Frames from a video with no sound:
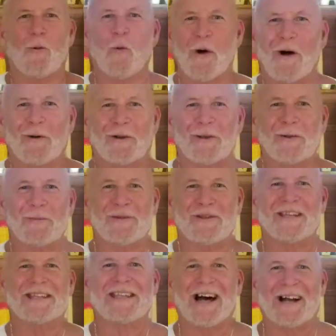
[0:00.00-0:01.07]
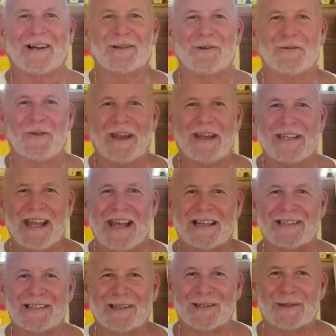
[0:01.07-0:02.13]
Welcome to Doctor
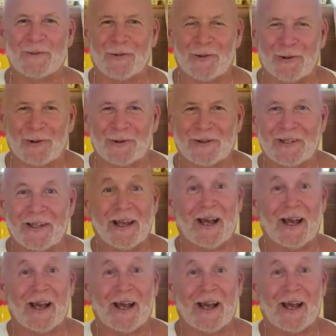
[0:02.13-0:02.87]
Fantastic's World.